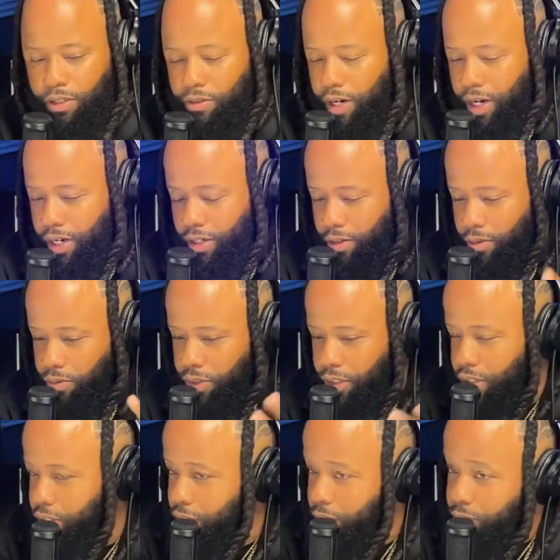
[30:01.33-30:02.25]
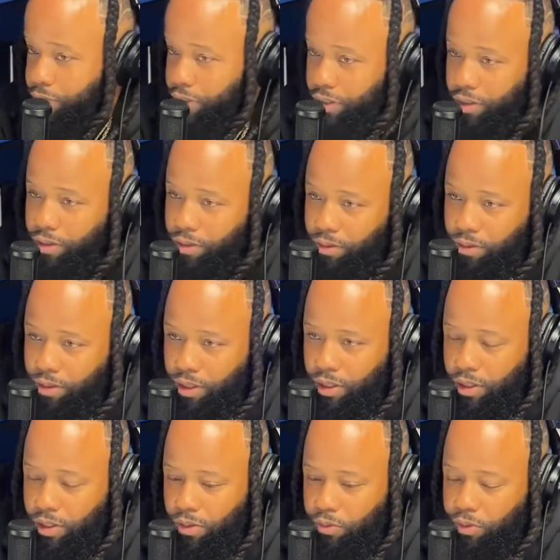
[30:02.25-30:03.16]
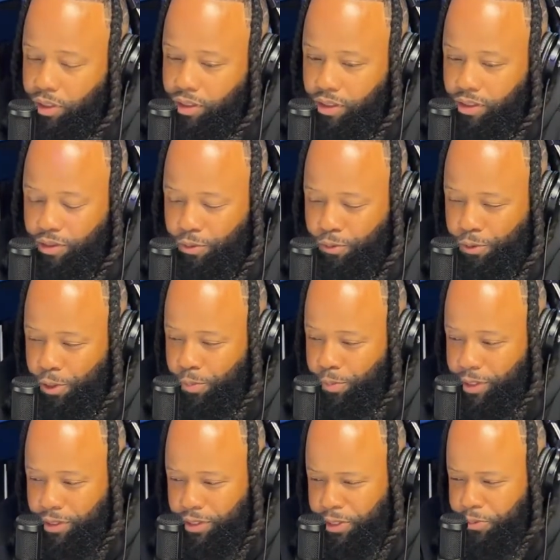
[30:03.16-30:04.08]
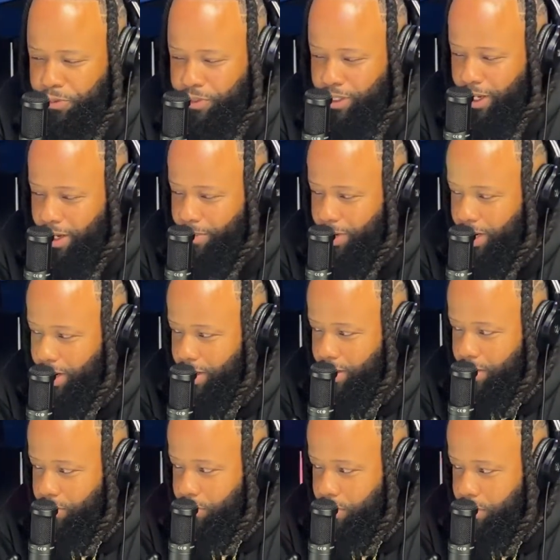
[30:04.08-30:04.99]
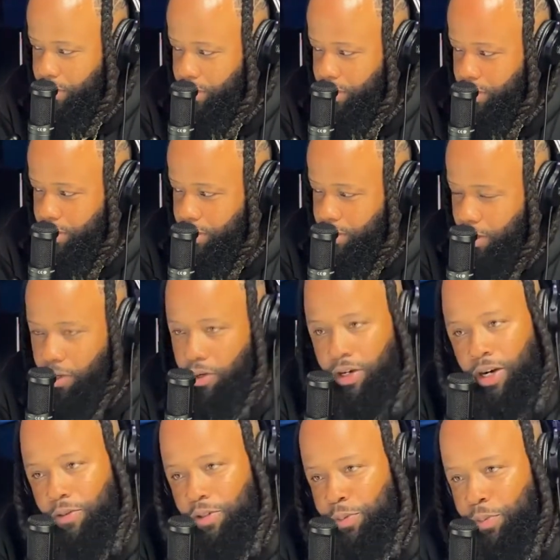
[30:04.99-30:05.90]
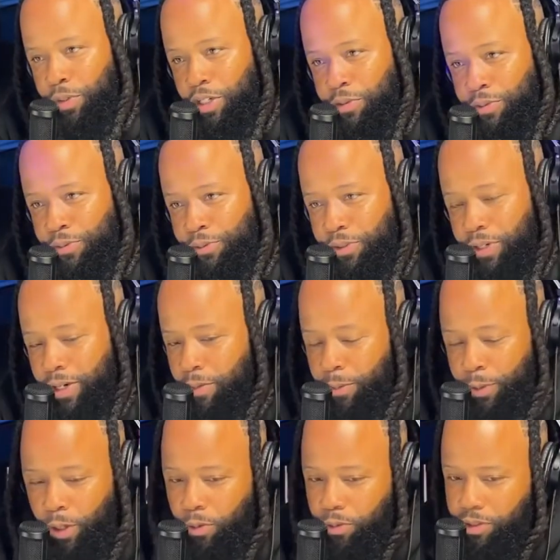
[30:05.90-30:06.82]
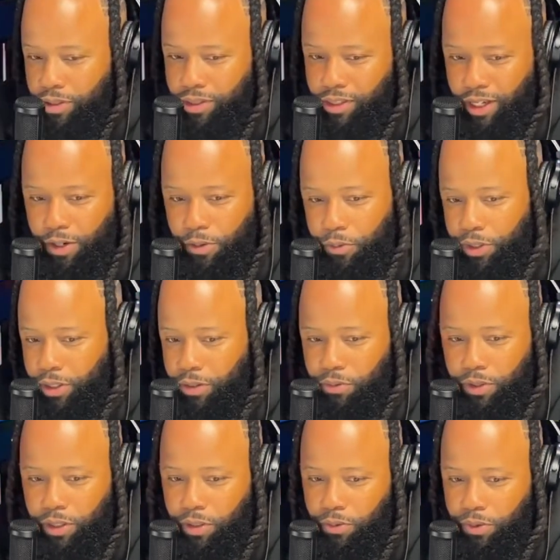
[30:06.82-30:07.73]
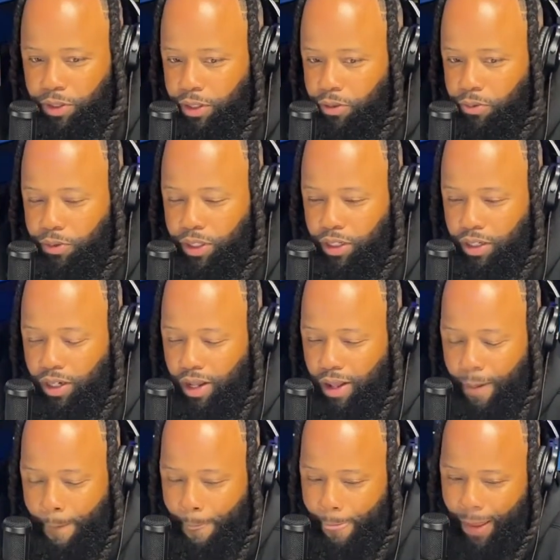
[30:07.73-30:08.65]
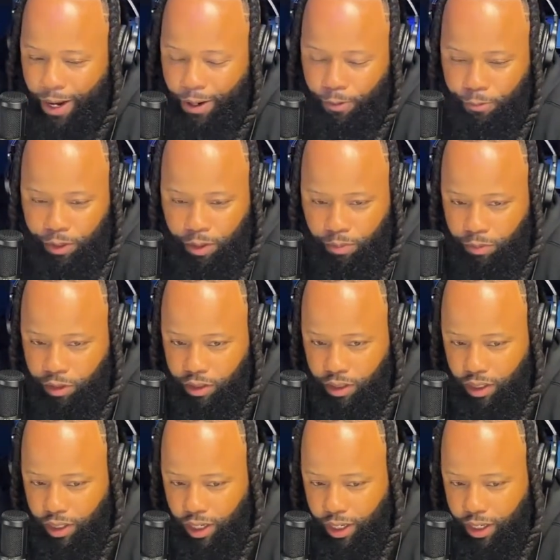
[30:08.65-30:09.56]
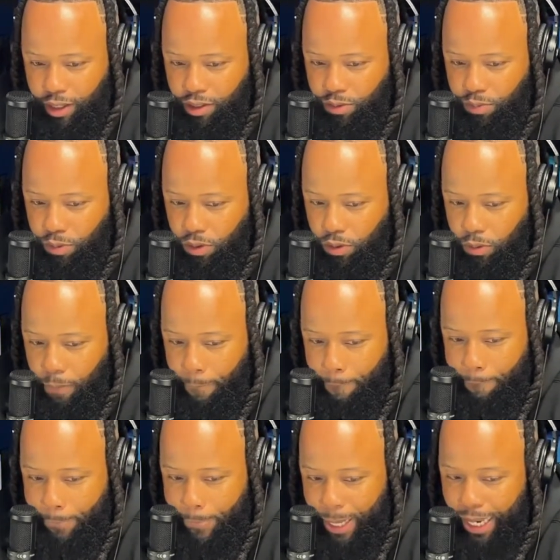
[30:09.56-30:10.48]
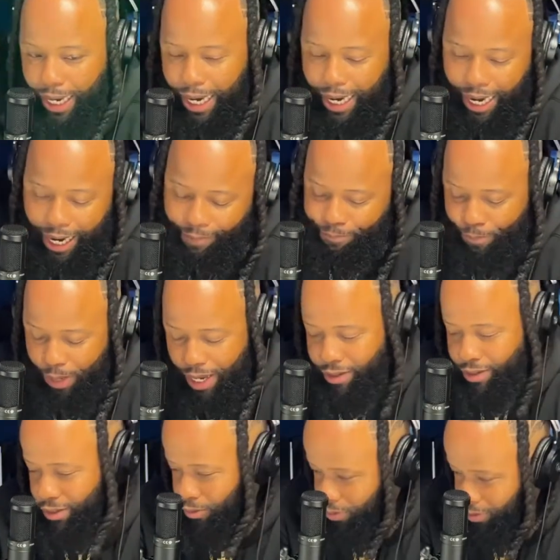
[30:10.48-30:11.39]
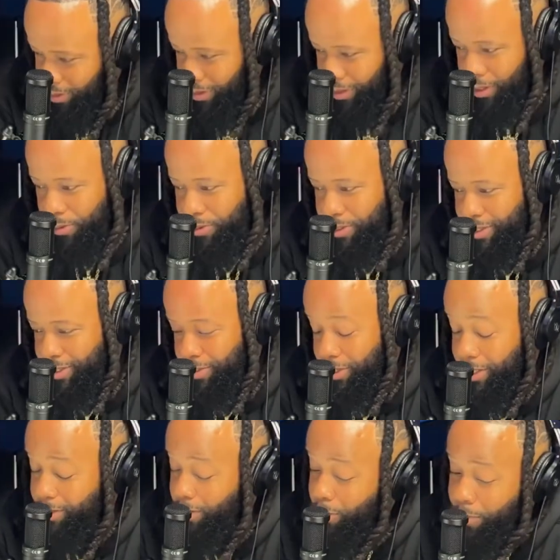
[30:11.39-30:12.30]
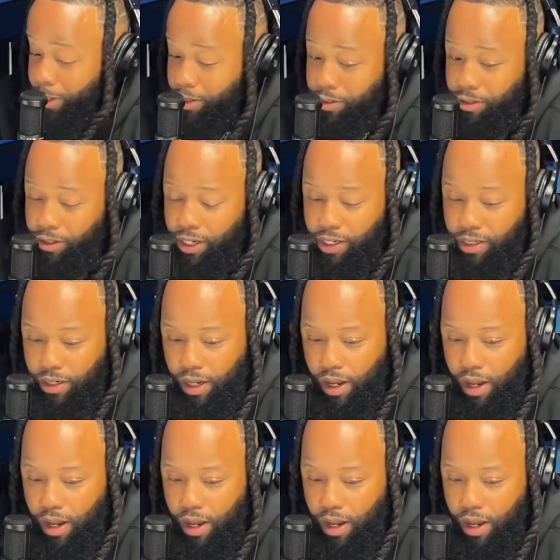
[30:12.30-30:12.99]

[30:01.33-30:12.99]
right, then winning comes along with it. You feel me? So he was like, man, I never heard that response before. Every coach just say winning, winning, winning, winning. I can win 1,000,000 games, bro. I told this to coaches too. They told me I was crazy.